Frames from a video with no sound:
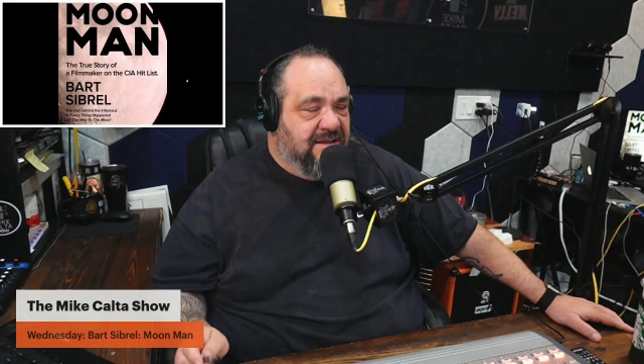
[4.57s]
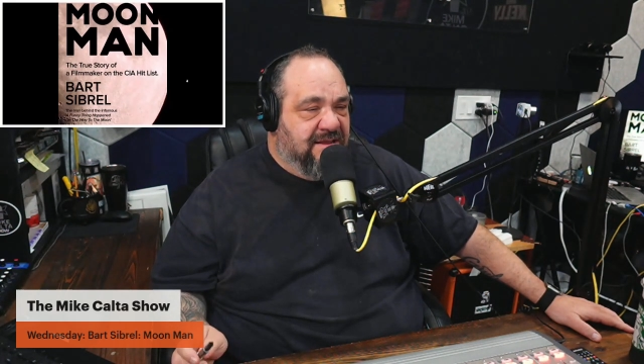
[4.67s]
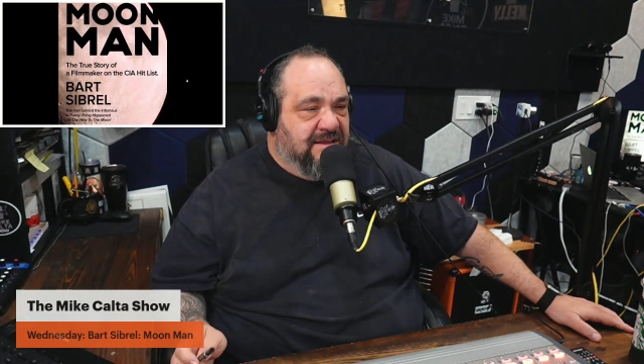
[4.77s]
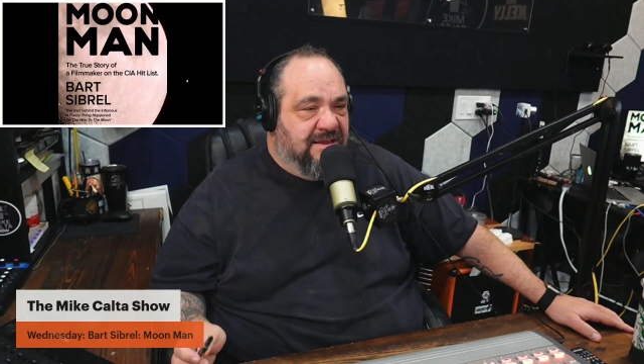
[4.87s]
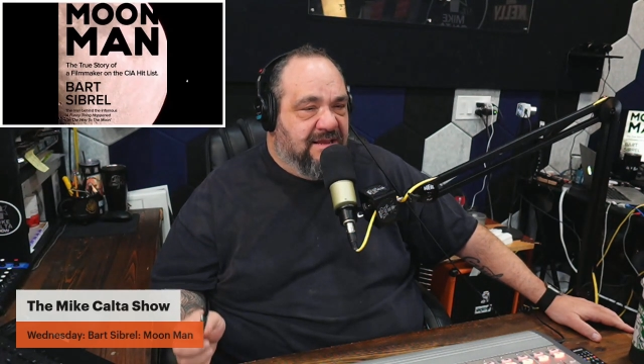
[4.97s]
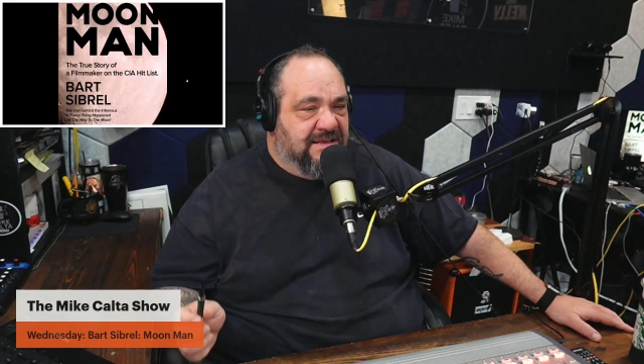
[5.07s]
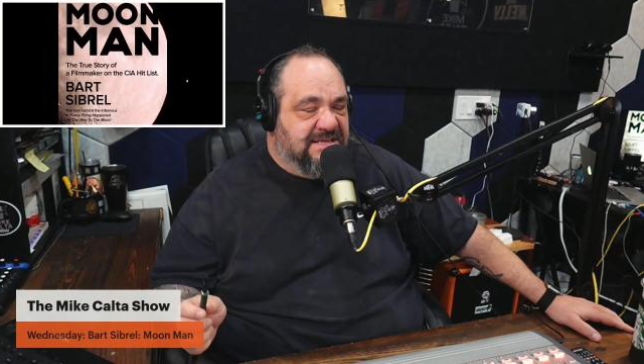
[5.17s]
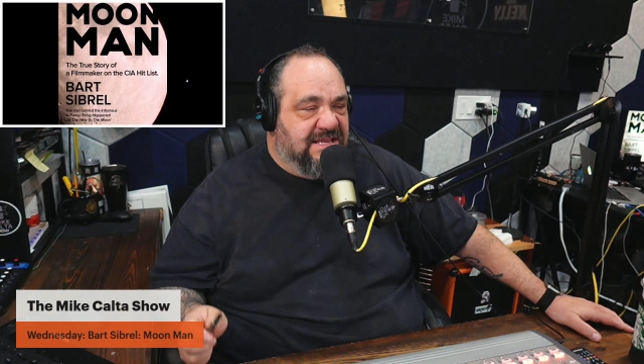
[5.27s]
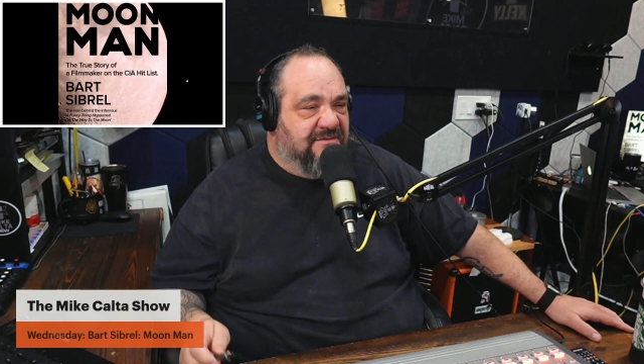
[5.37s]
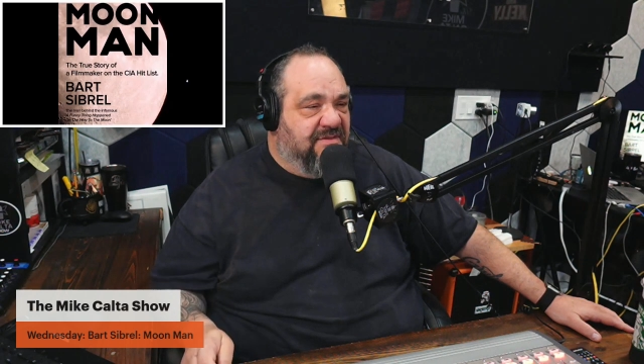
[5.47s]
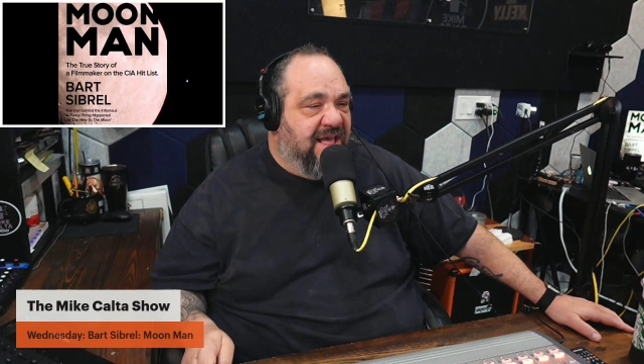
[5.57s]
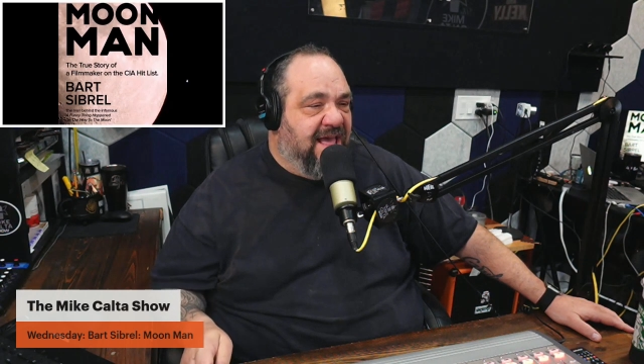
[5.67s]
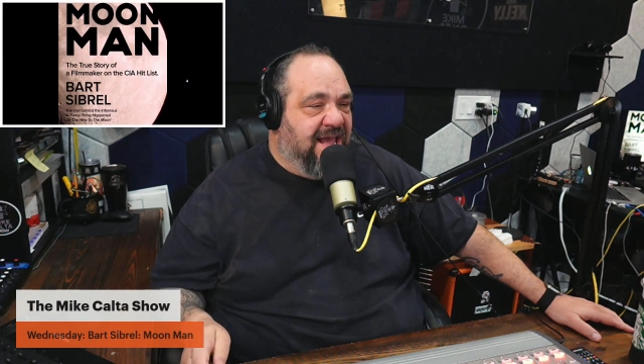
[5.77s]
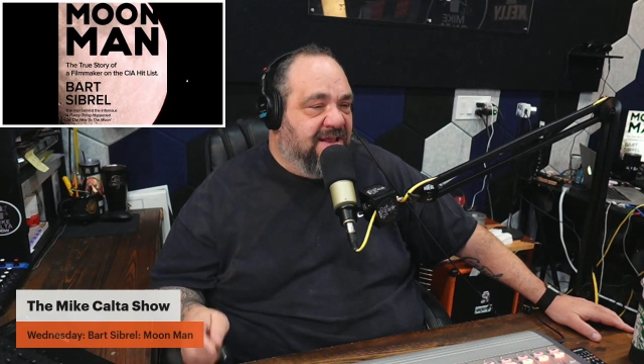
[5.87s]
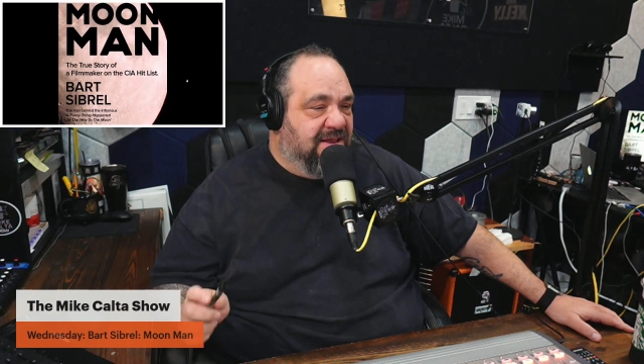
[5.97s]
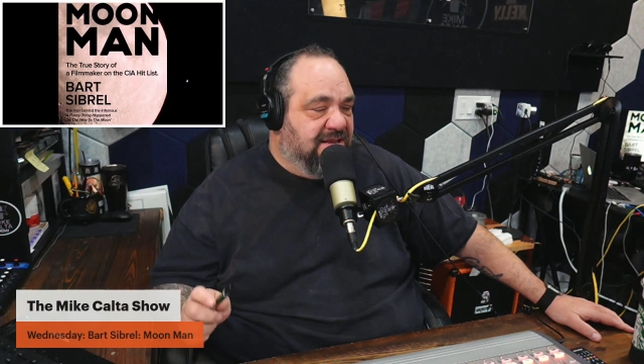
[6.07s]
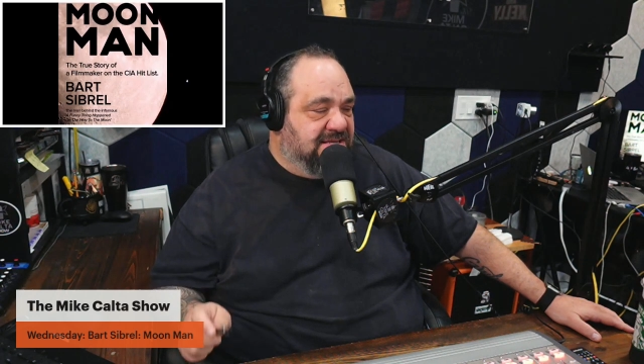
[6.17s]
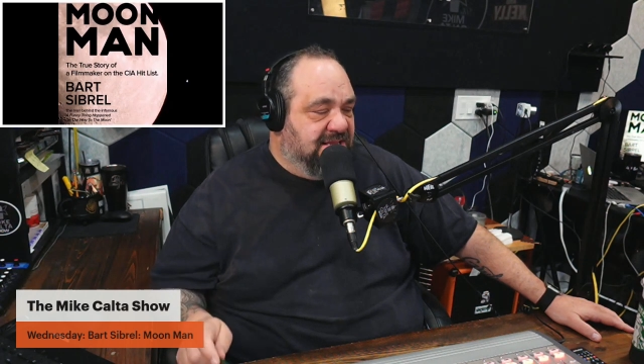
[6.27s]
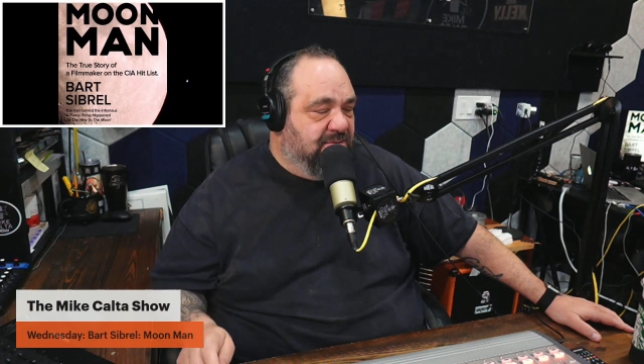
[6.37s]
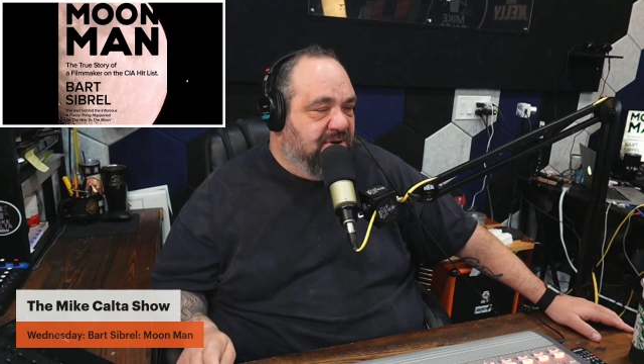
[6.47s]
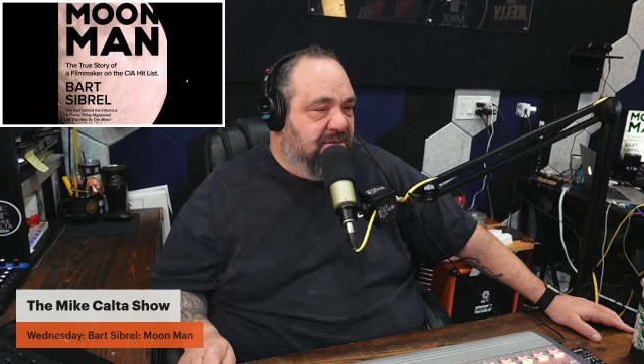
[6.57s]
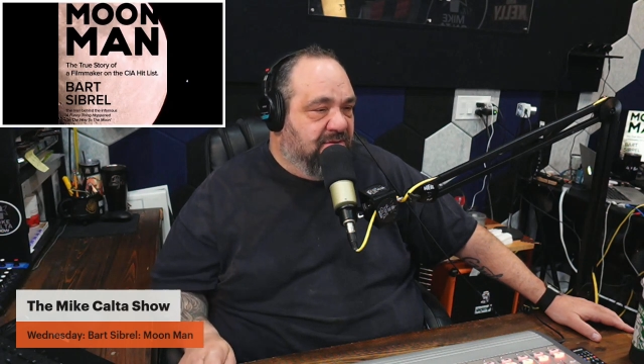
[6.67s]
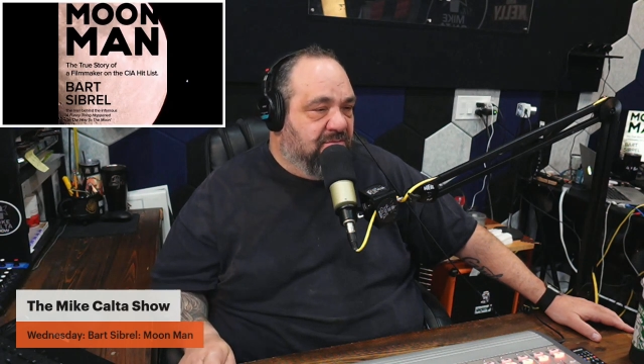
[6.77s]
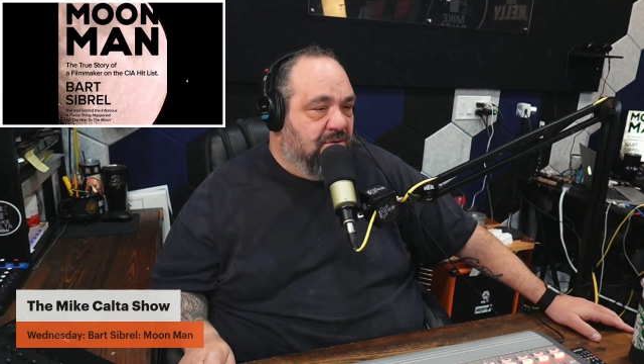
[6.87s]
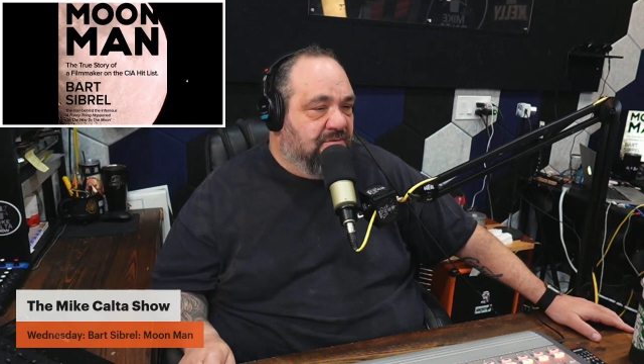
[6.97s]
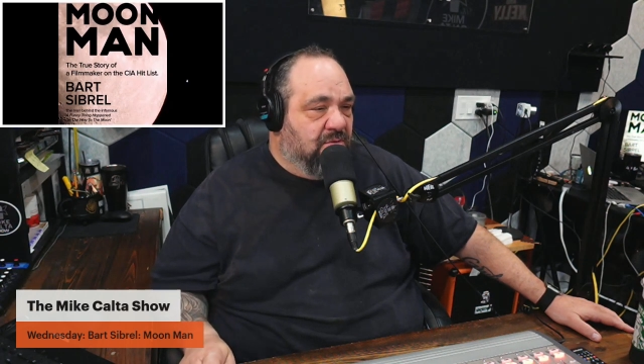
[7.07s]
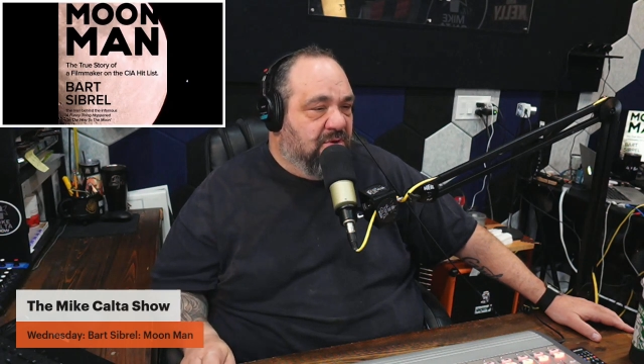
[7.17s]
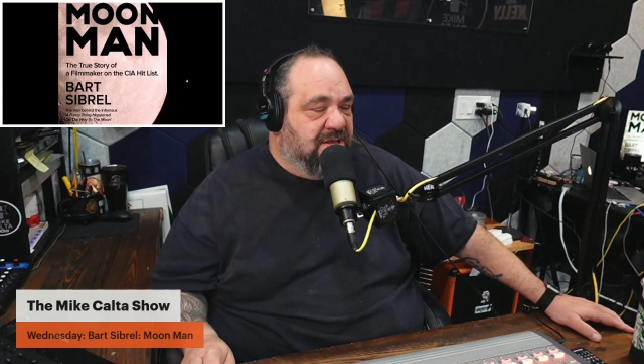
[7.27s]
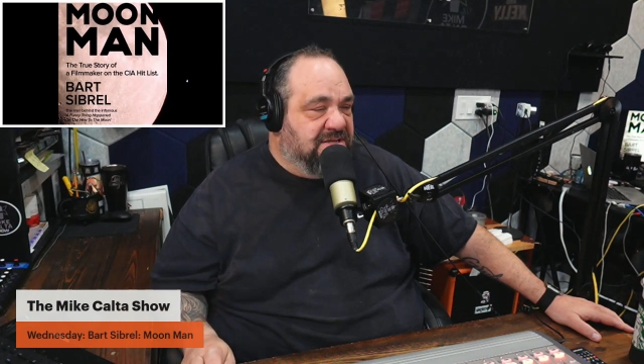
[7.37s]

you can see the flag and you can see where the rover was."